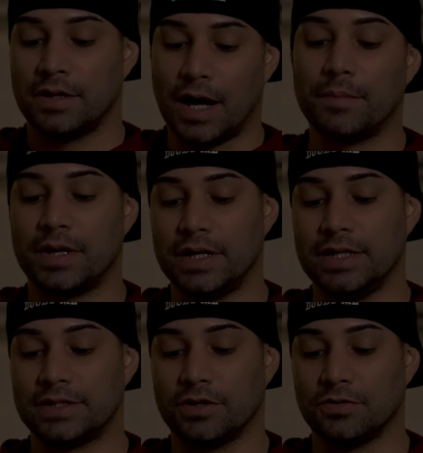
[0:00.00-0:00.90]
I'm gonna
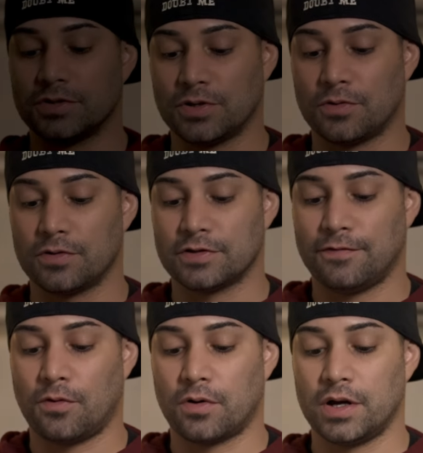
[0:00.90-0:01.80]
need to go towards
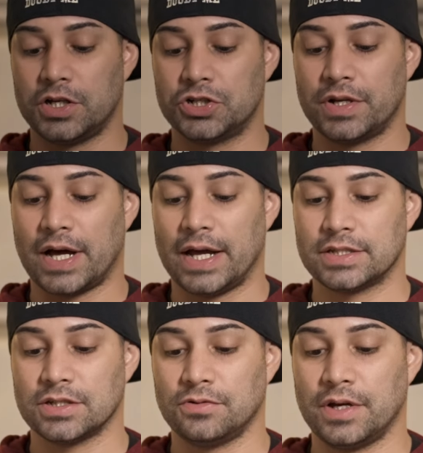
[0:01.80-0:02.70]
400
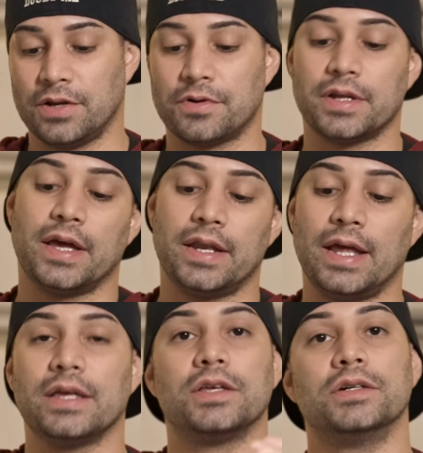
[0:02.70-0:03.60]
ISO in order to get
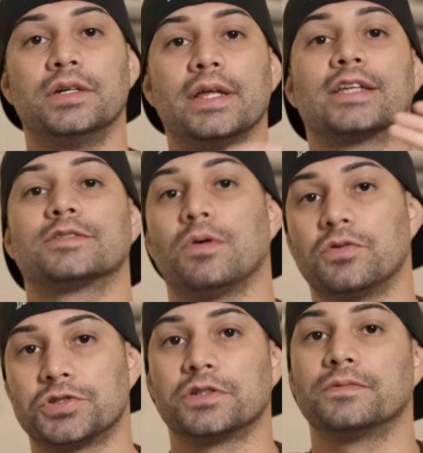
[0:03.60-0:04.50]
a good
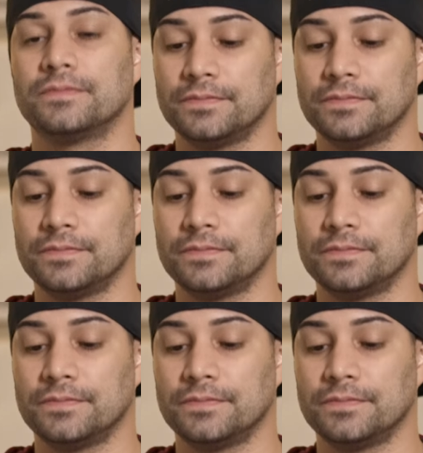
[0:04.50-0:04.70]
exposure.